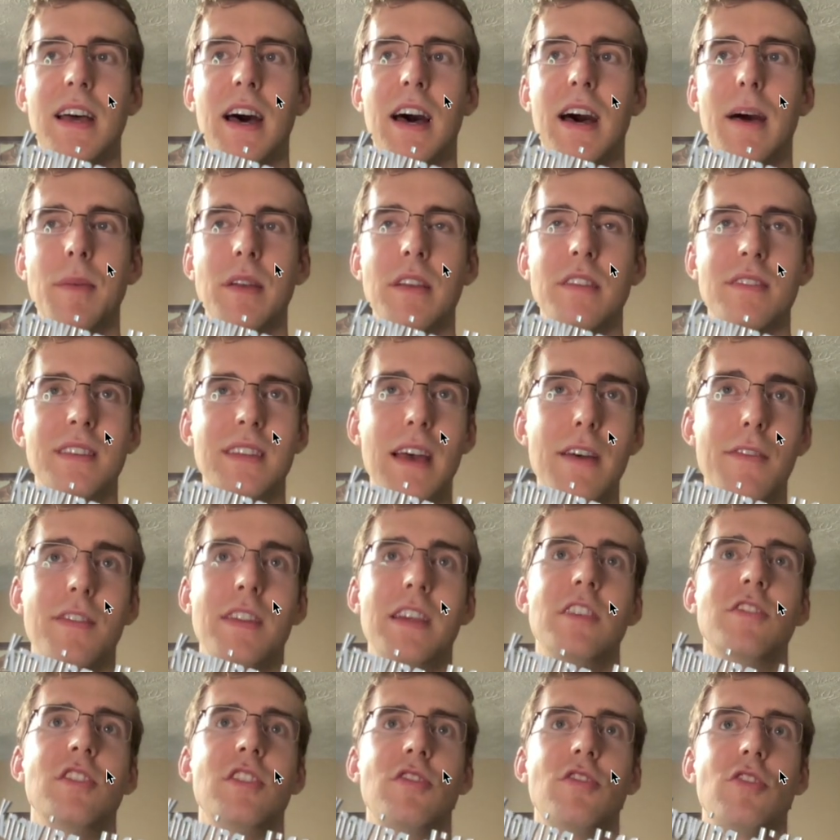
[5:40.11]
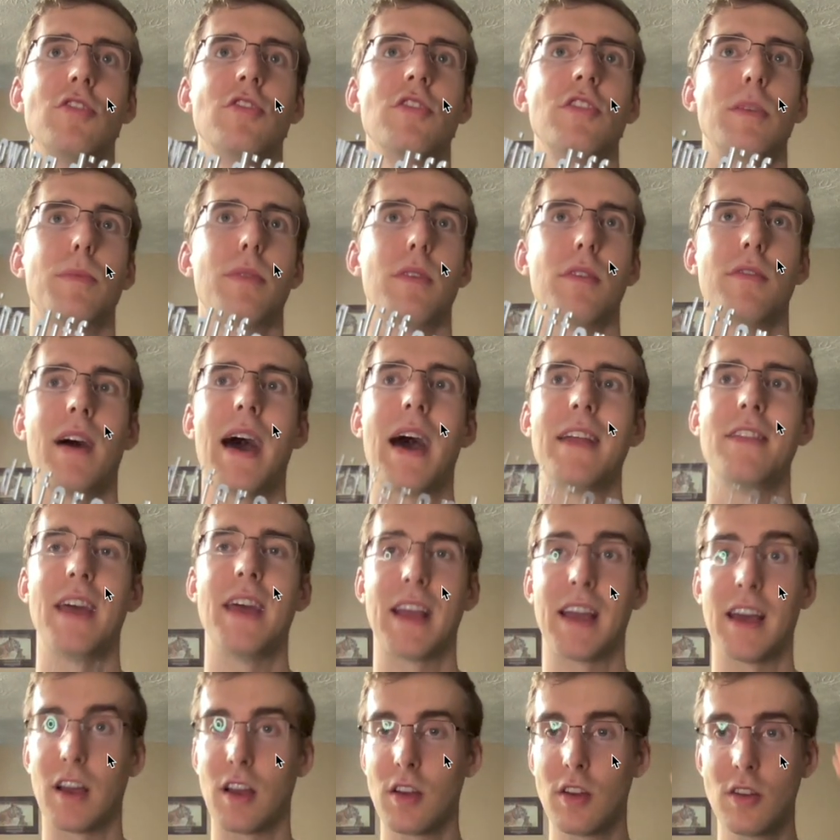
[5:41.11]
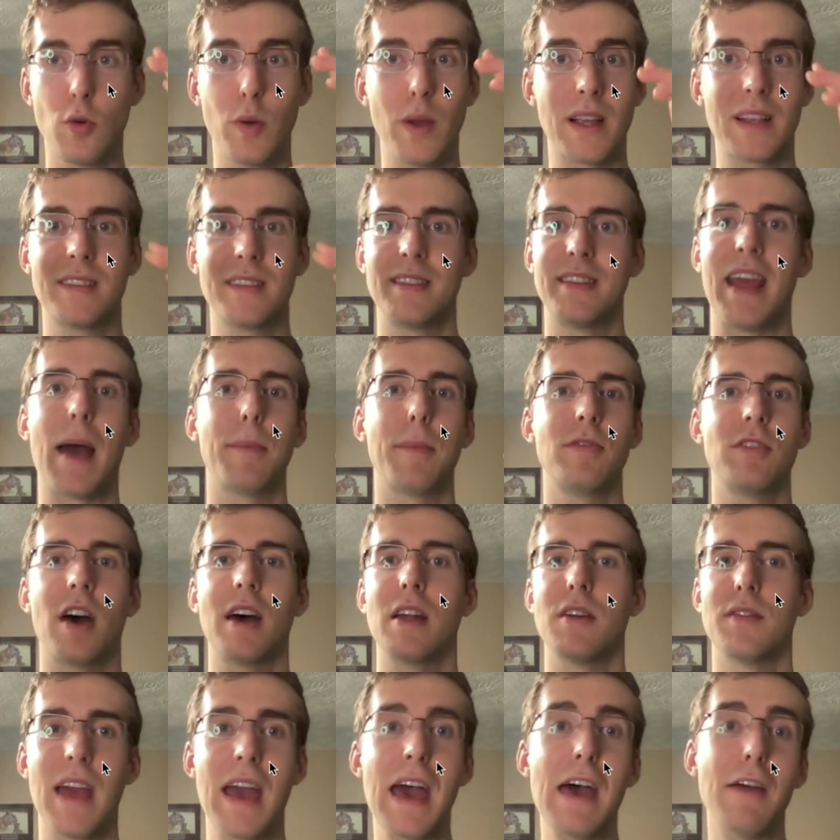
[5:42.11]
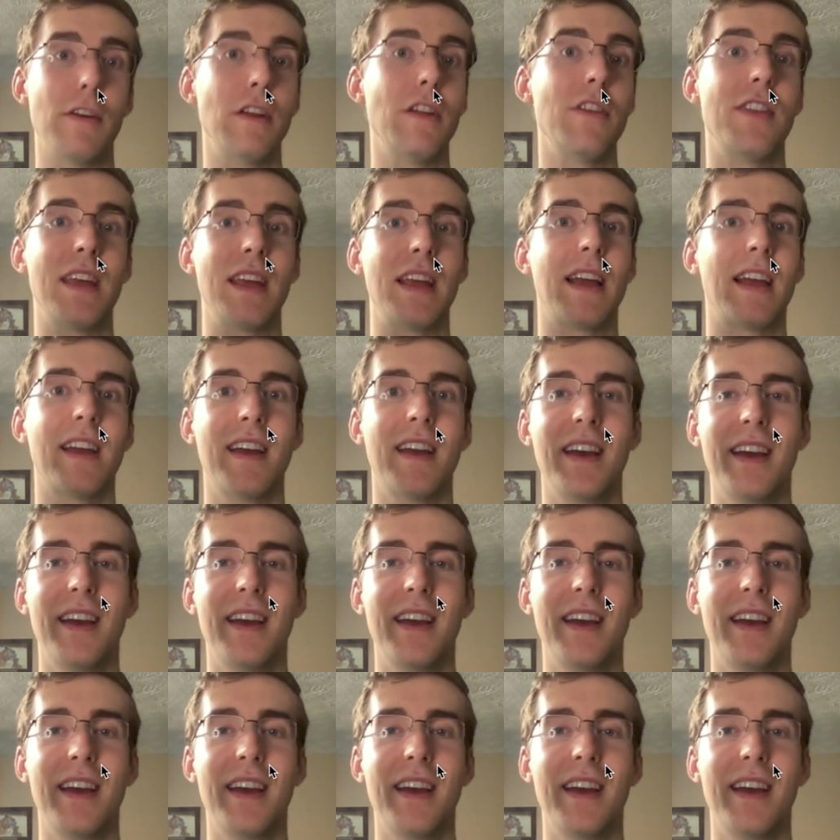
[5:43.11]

because um, the definitions usually provide like a quick snapshot of everything